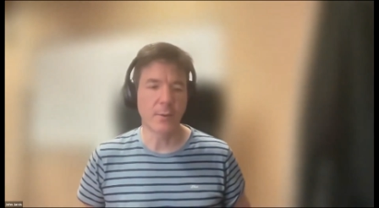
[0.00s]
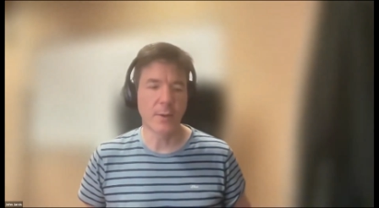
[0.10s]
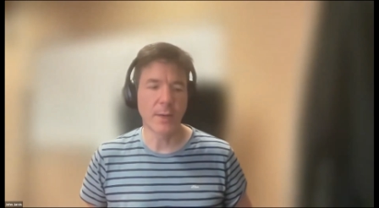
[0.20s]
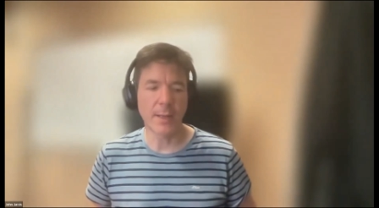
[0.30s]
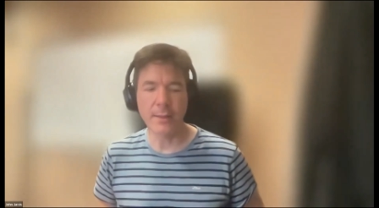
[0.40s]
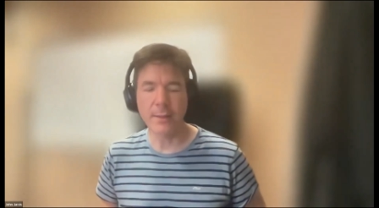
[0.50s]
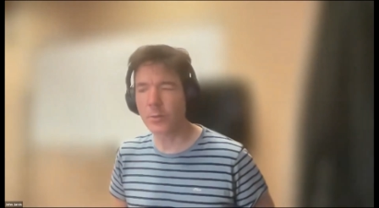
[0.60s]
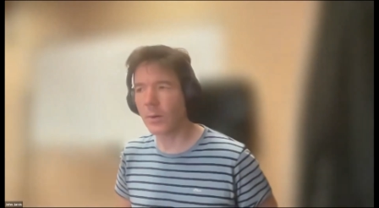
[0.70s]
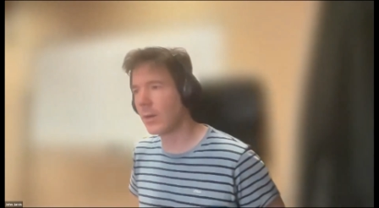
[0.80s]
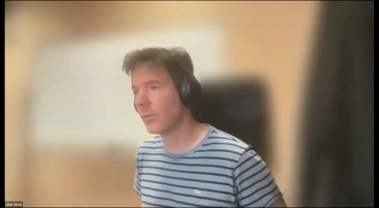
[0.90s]
So I, I think
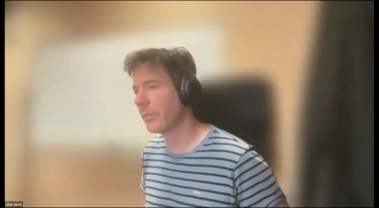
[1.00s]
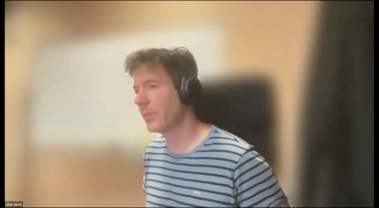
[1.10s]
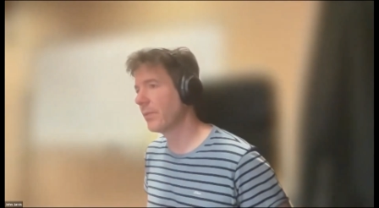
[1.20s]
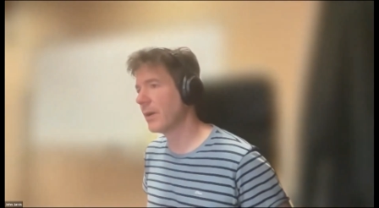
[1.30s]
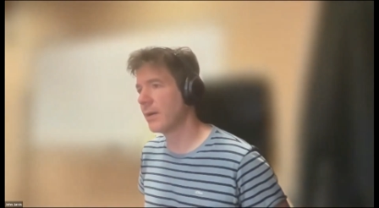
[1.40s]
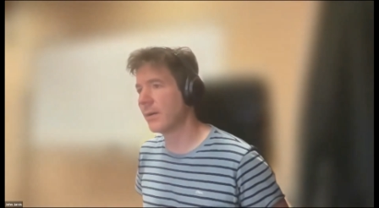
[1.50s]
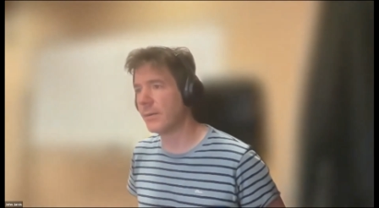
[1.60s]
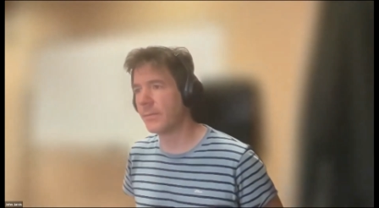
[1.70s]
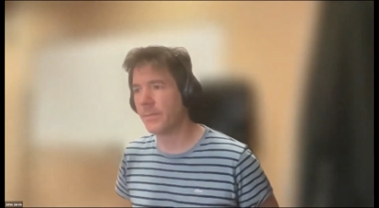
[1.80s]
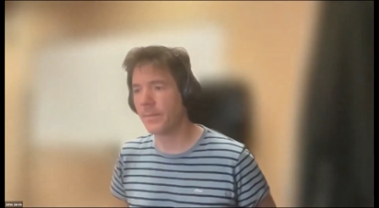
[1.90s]
this will help
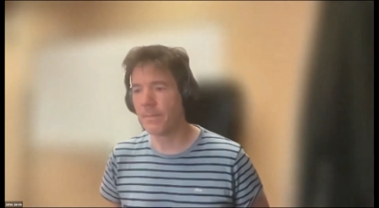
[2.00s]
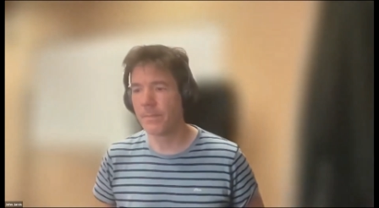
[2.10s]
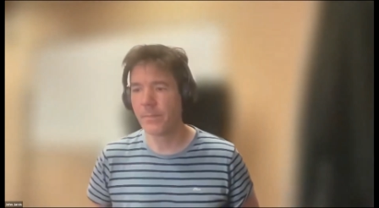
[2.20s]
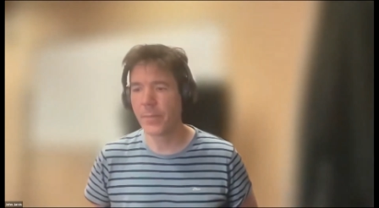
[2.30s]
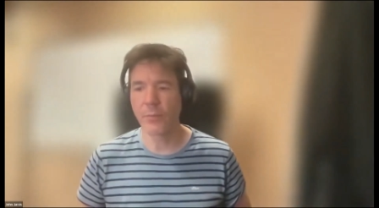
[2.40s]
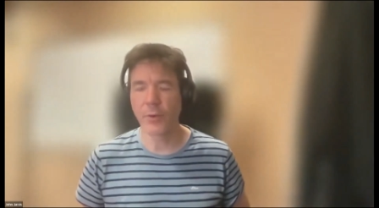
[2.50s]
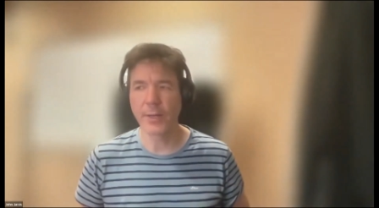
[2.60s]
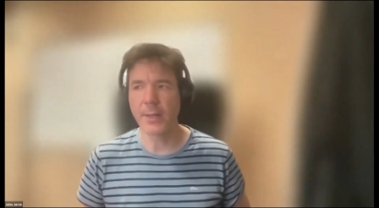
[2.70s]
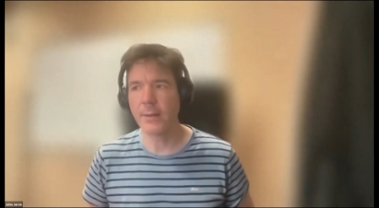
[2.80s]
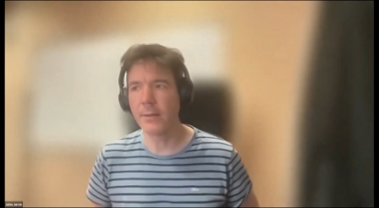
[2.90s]
um, by
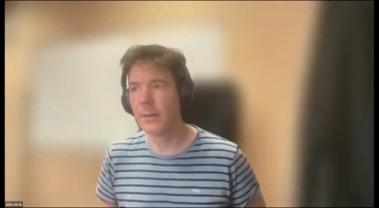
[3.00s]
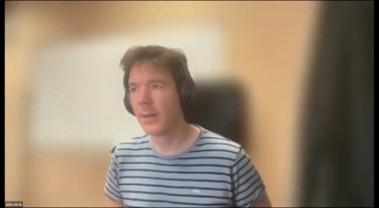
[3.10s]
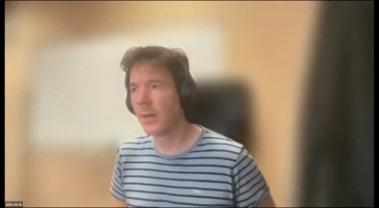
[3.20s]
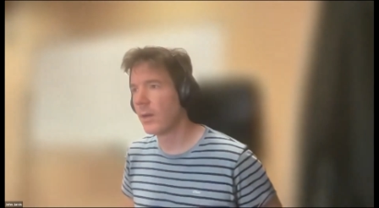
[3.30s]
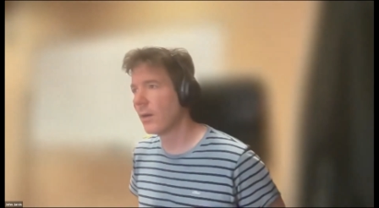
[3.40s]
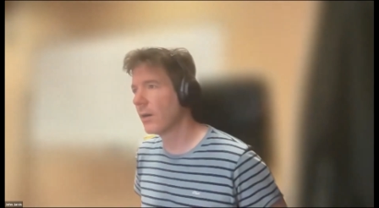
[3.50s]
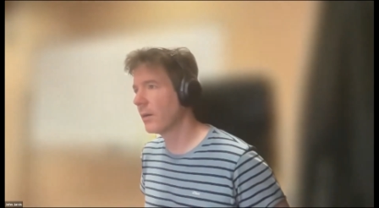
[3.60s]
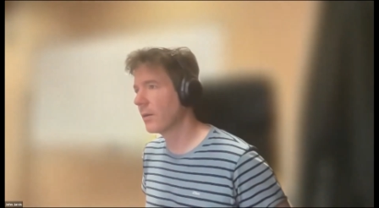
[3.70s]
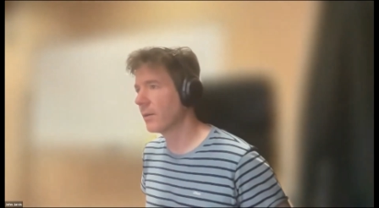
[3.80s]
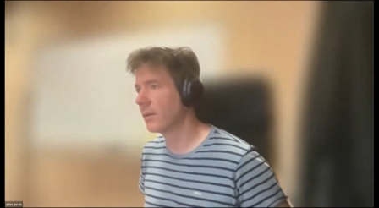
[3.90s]
breaking
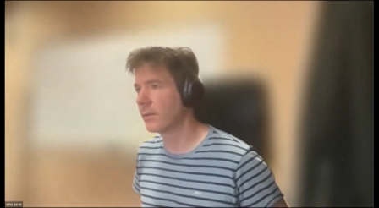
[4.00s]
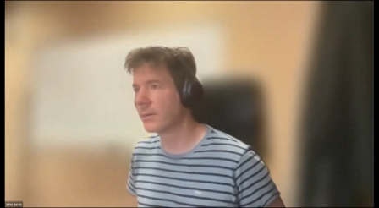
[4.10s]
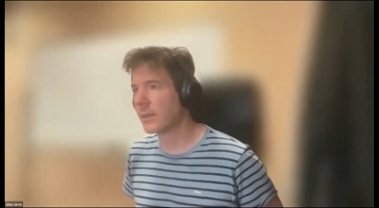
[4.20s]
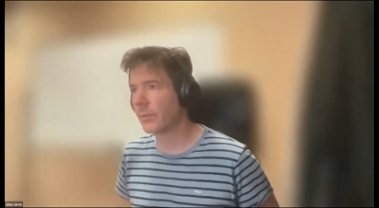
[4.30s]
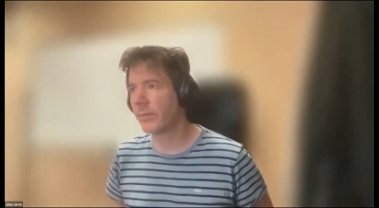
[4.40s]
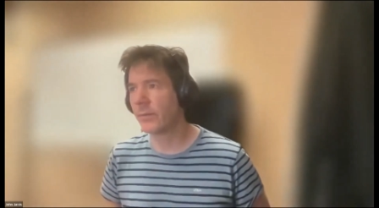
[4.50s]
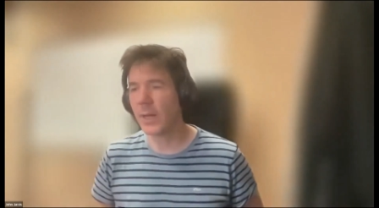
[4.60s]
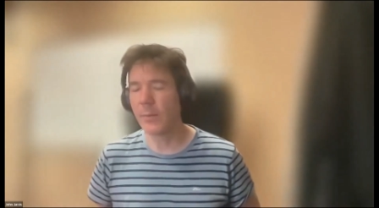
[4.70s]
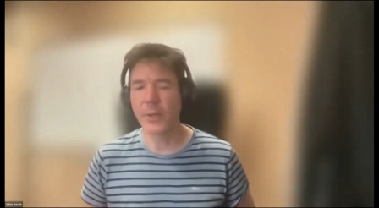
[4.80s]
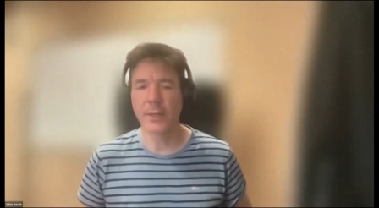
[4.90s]
our top level
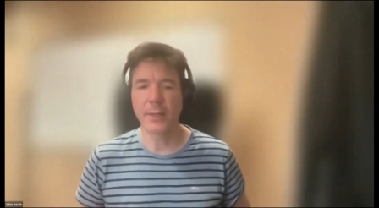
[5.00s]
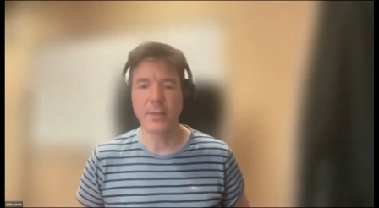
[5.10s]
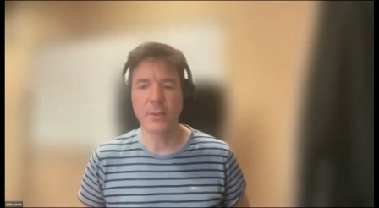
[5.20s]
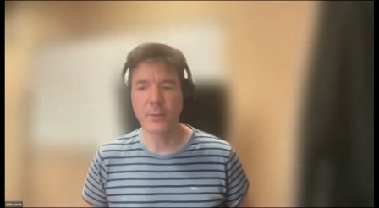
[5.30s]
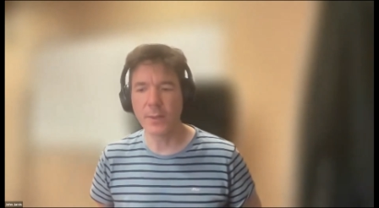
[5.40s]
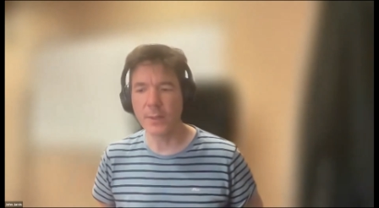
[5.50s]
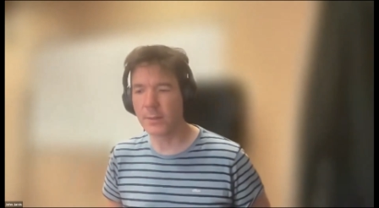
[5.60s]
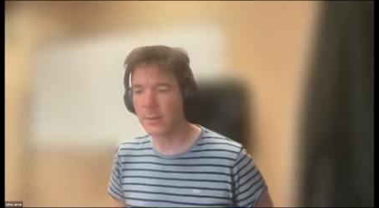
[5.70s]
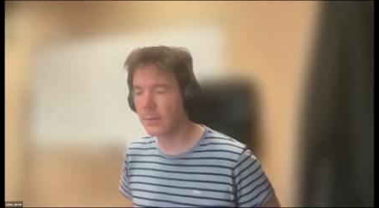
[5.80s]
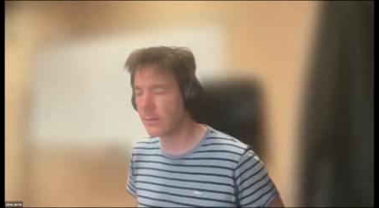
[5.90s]
epic into
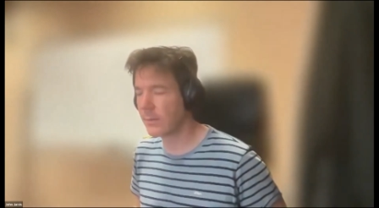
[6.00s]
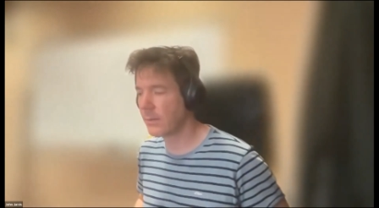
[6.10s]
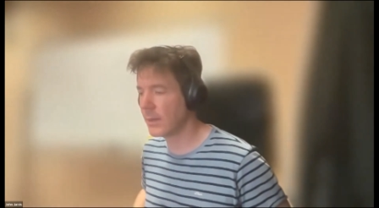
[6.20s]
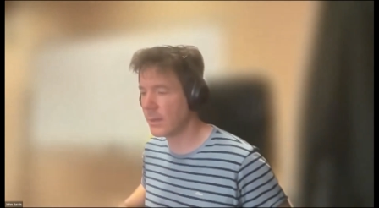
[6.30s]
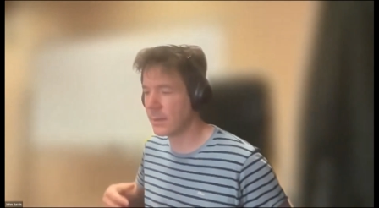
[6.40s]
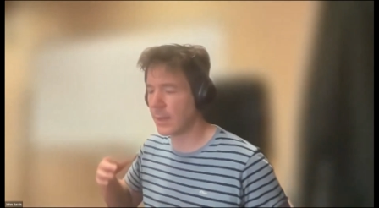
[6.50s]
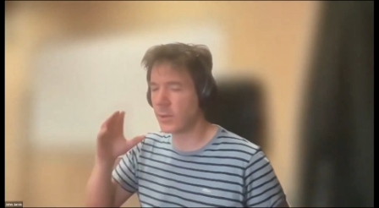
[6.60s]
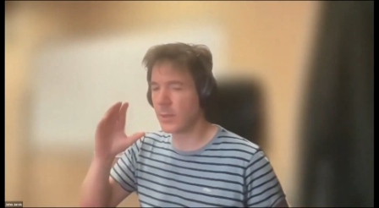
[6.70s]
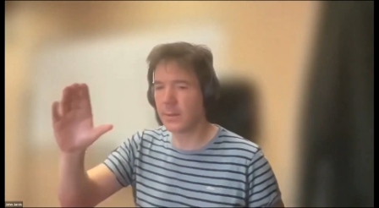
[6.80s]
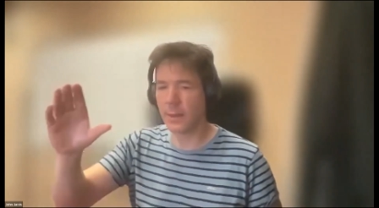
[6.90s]
this into
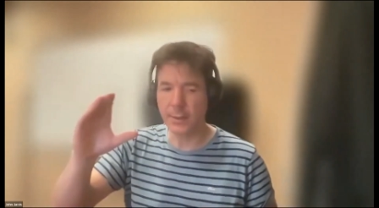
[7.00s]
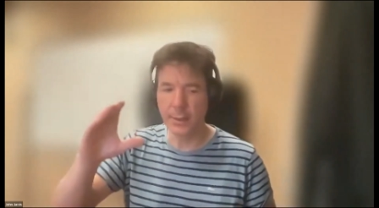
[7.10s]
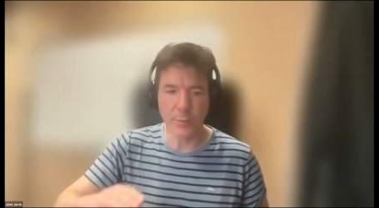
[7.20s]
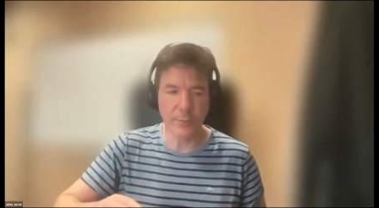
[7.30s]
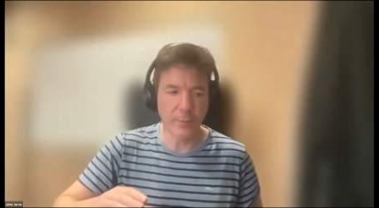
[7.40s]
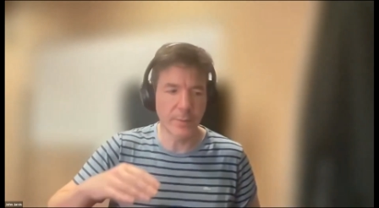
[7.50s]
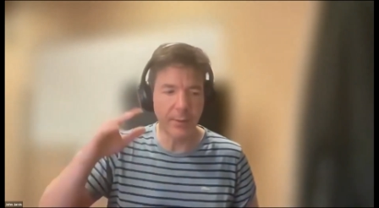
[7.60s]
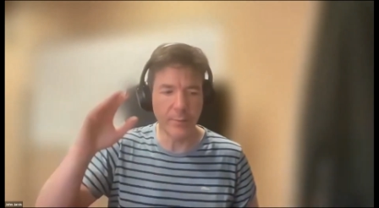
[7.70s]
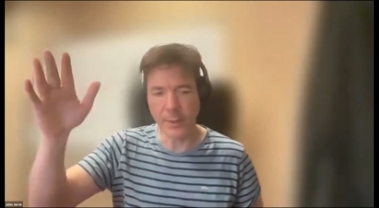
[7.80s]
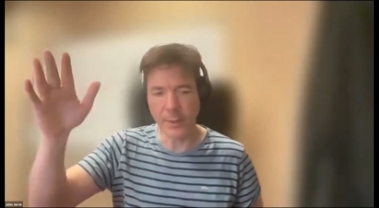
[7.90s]
sections in a table
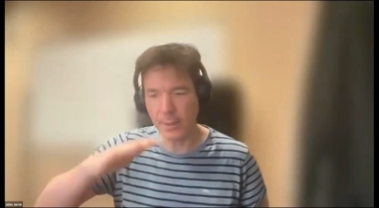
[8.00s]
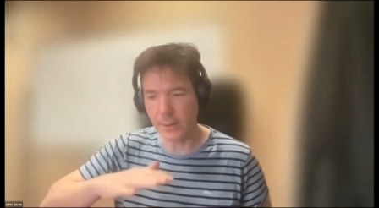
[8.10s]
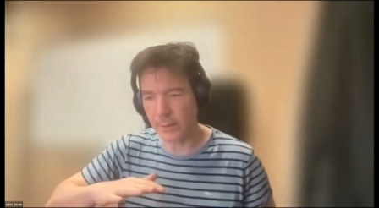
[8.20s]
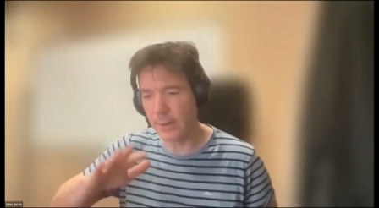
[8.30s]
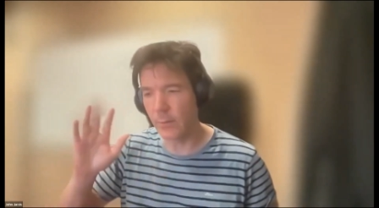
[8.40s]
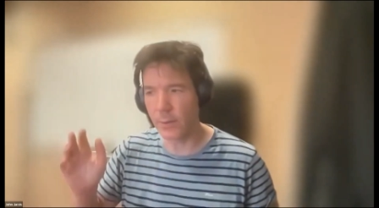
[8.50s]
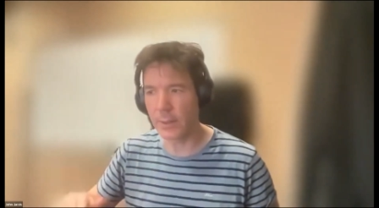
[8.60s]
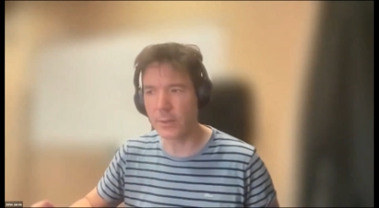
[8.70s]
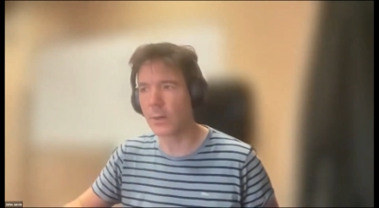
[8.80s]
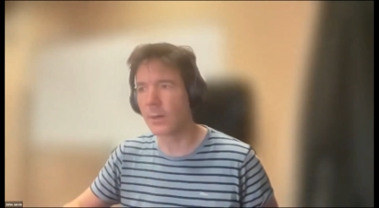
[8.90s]
format, we can kind of see where
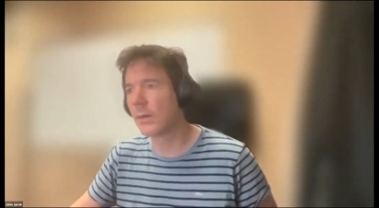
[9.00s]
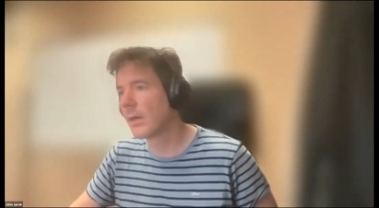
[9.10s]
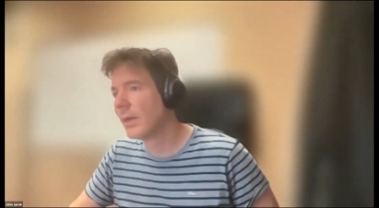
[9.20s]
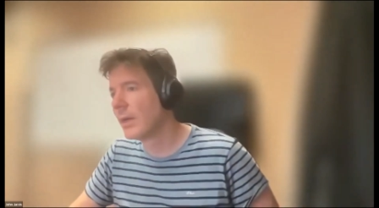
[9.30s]
things are.